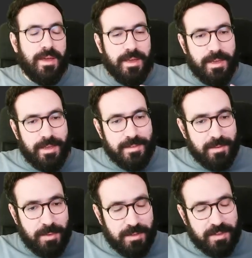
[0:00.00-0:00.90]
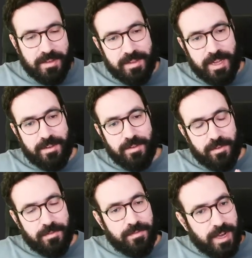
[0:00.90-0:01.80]
It simply says that
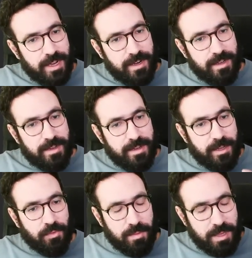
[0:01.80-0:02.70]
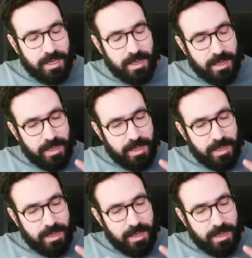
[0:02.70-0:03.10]
the file that will be